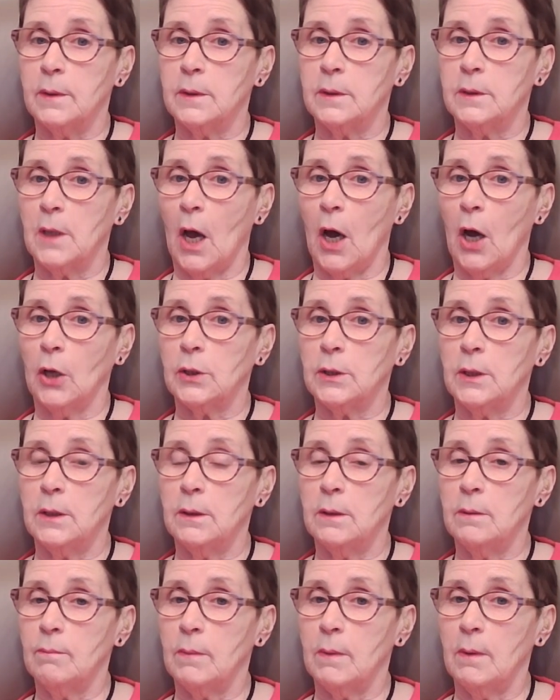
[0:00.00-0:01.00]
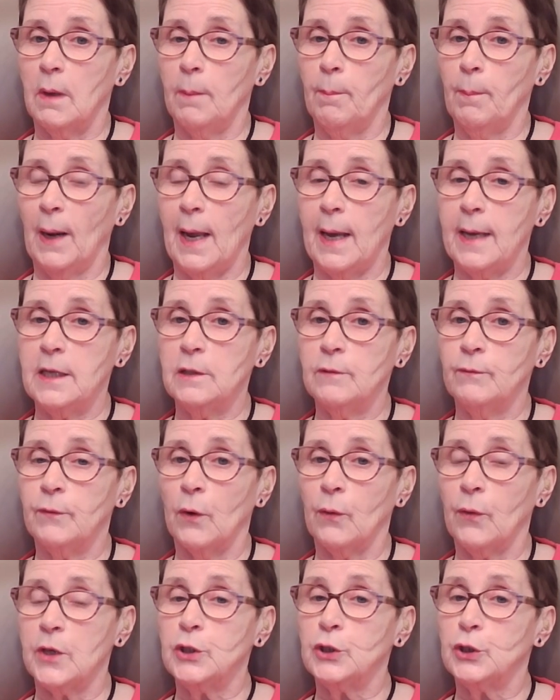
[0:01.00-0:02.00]
start a, a place
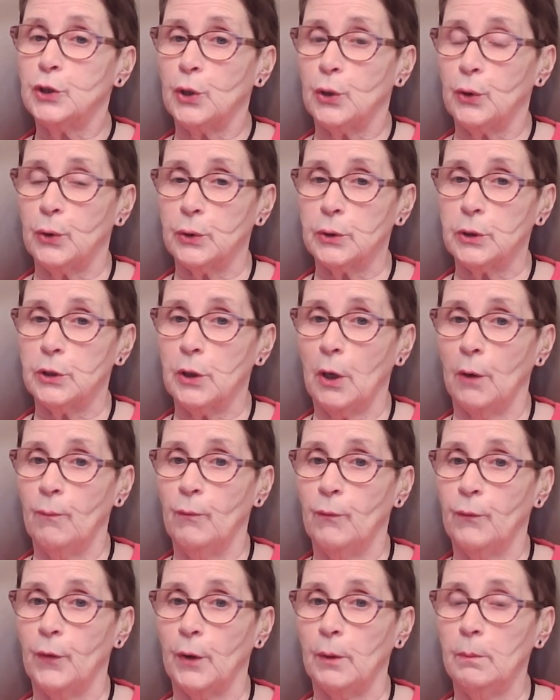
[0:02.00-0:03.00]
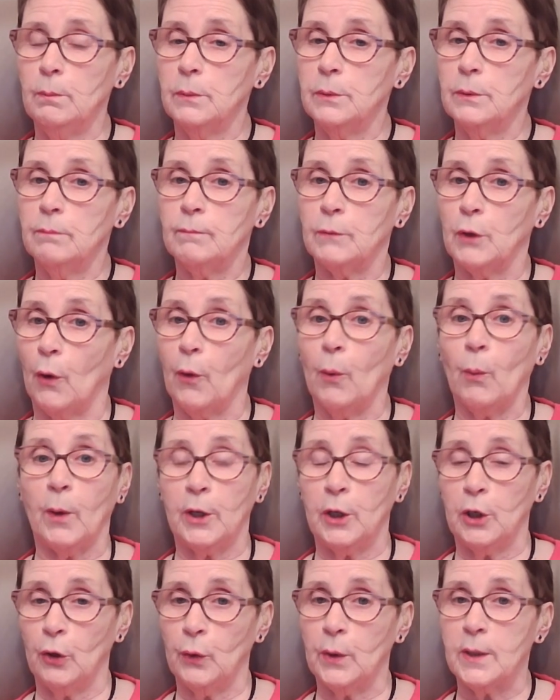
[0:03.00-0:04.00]
for the stalk to come from, so that we
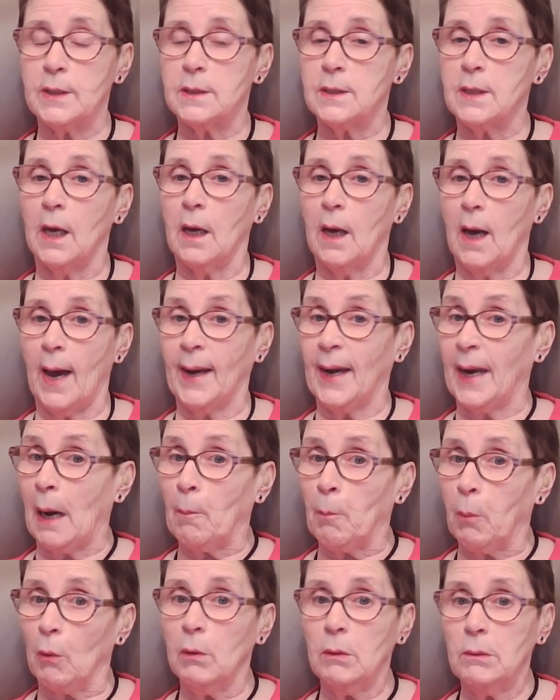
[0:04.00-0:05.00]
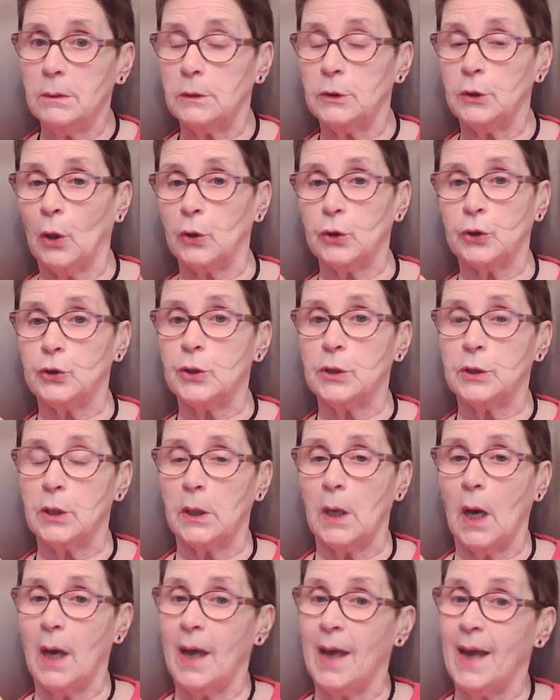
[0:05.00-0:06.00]
know it's an apple, not just
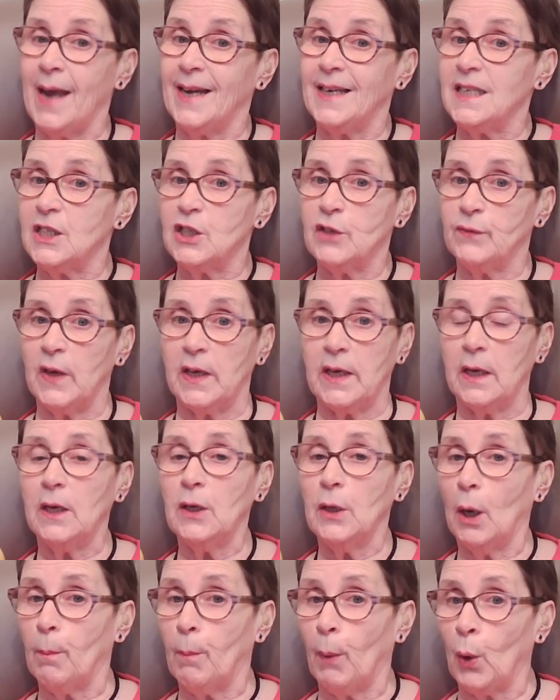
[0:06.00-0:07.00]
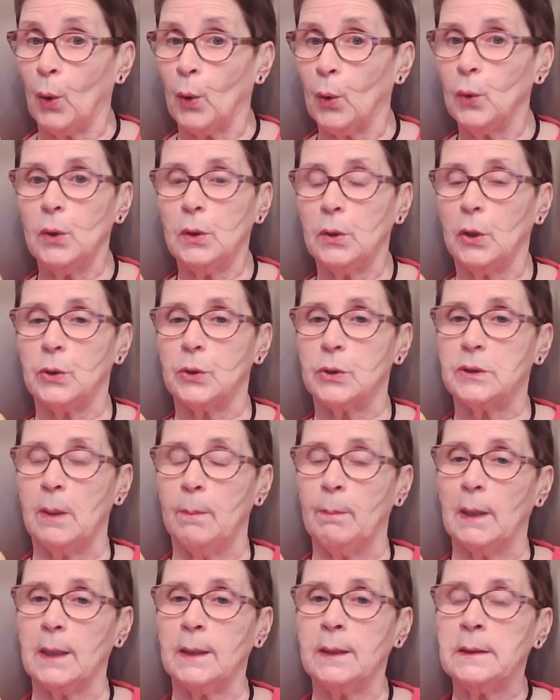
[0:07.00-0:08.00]
any sphere, a ball or
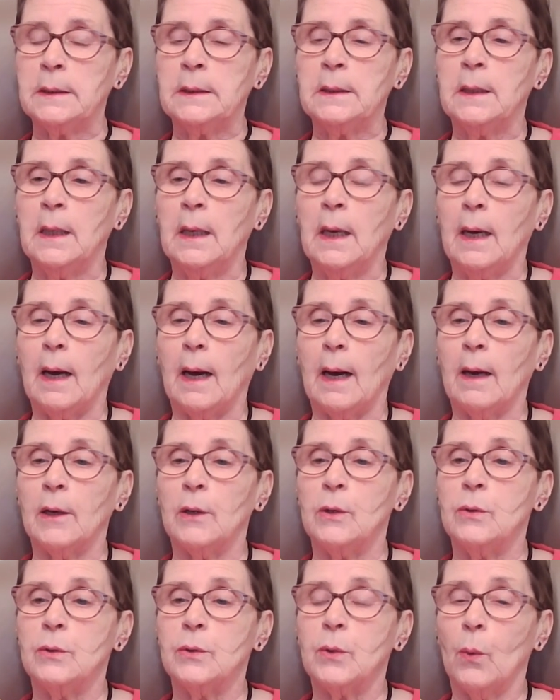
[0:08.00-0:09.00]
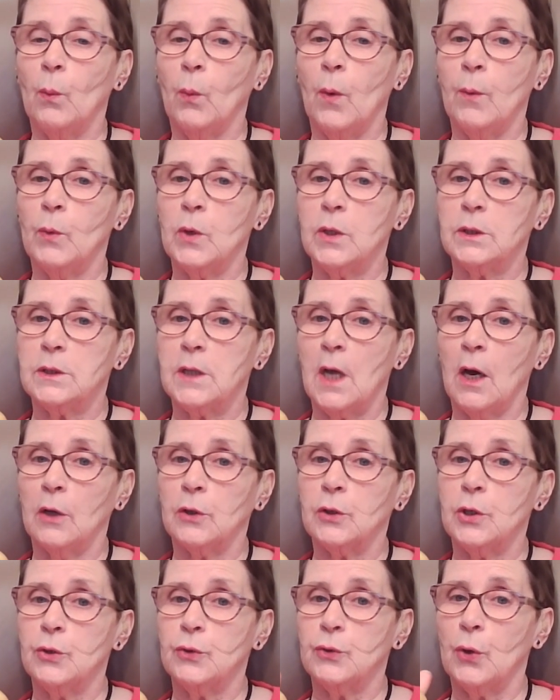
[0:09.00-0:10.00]
similar. And we would
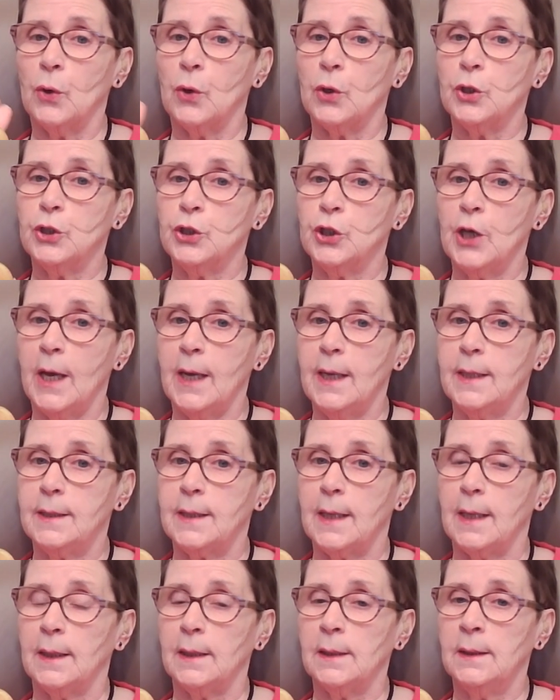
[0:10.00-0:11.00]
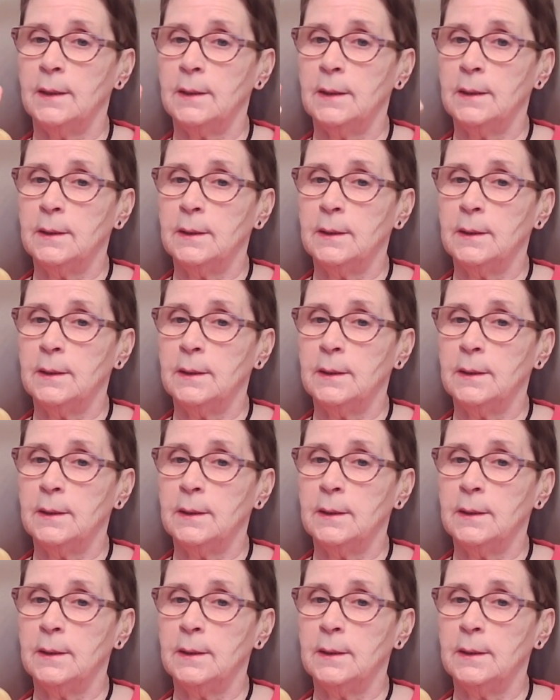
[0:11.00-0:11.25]
start to draw shading